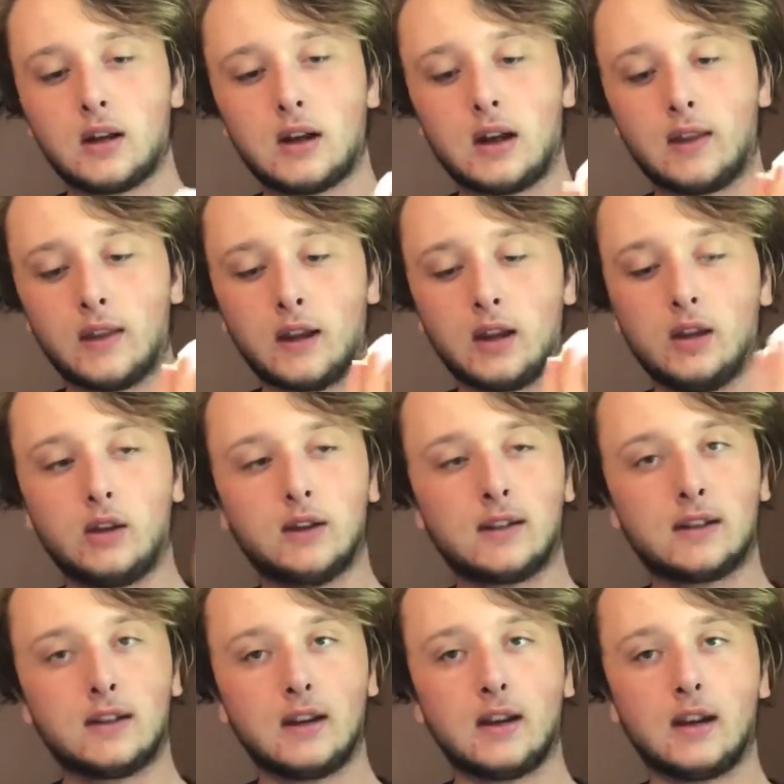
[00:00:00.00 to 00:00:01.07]
And then you can
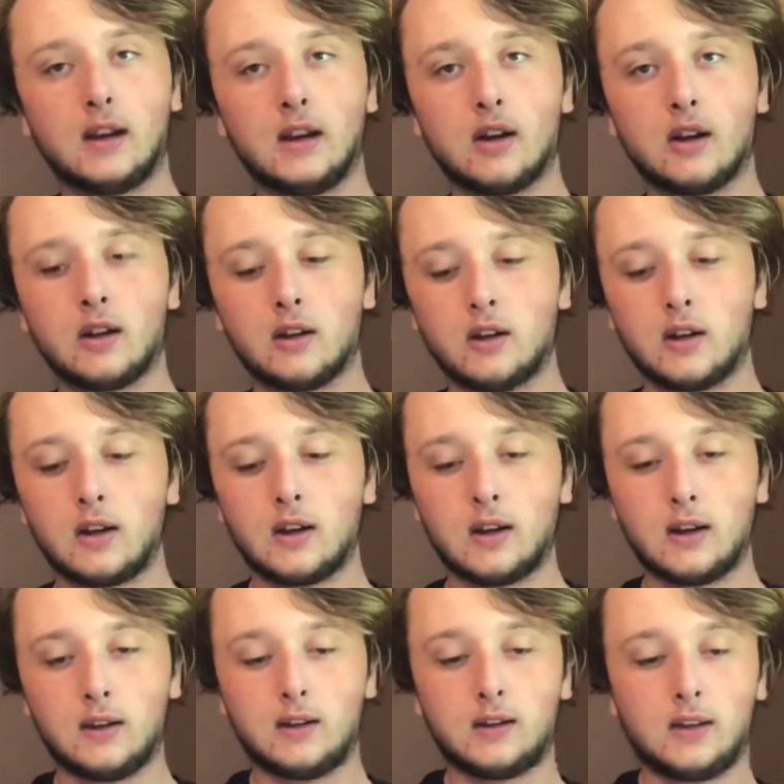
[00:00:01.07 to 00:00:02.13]
see in here
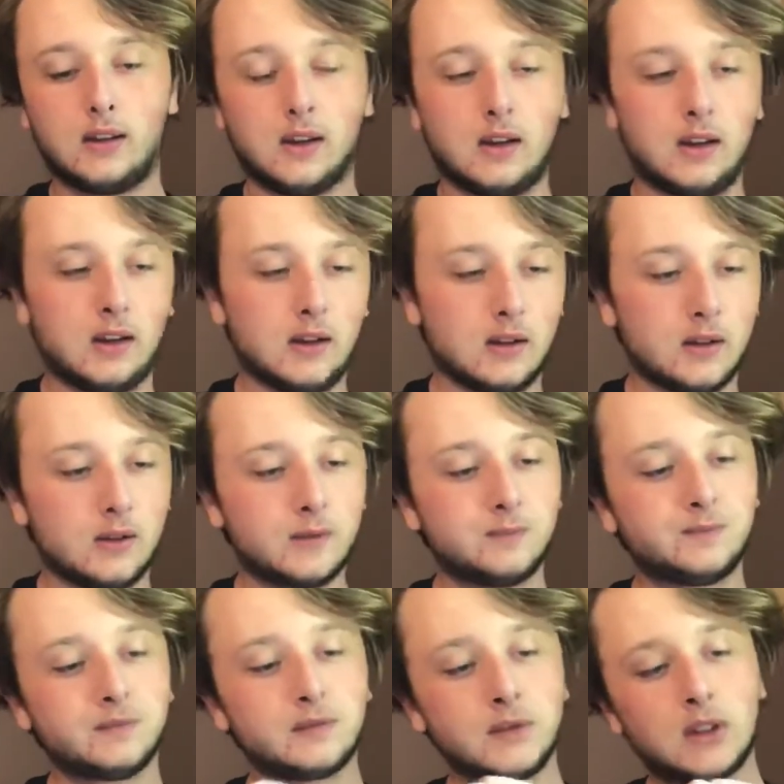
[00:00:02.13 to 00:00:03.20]
is the
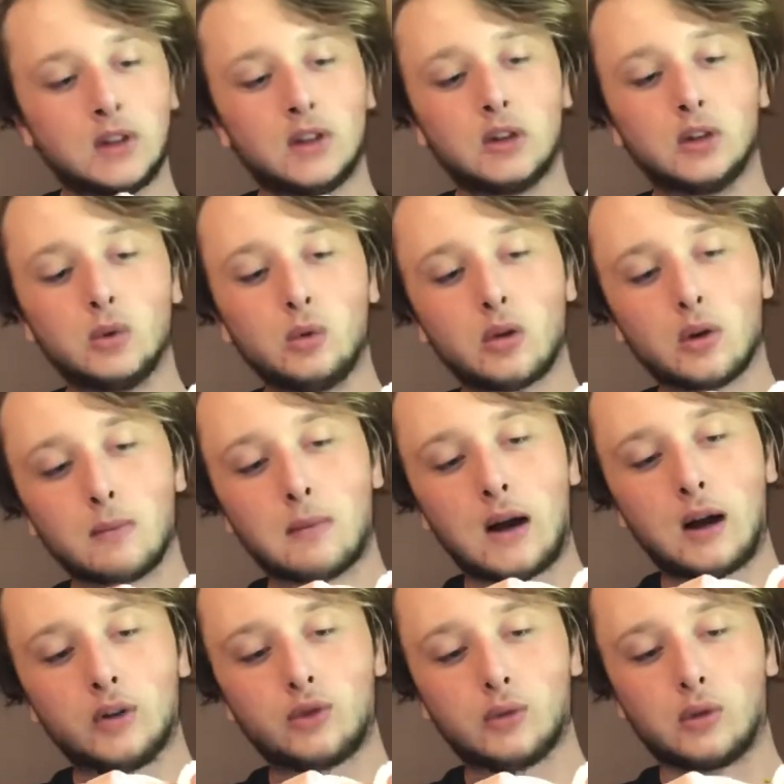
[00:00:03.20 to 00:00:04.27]
lunar
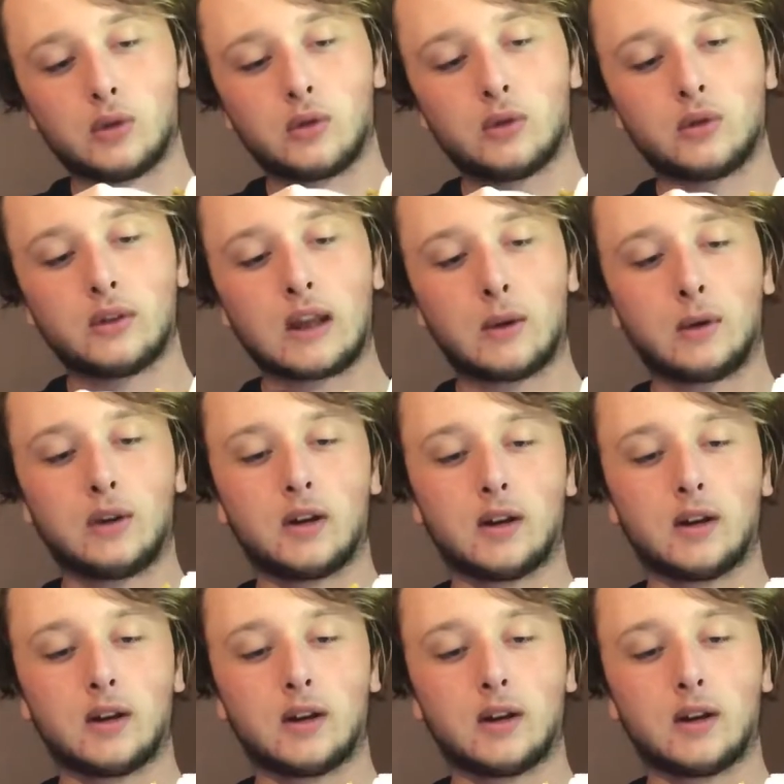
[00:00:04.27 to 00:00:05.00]
module that would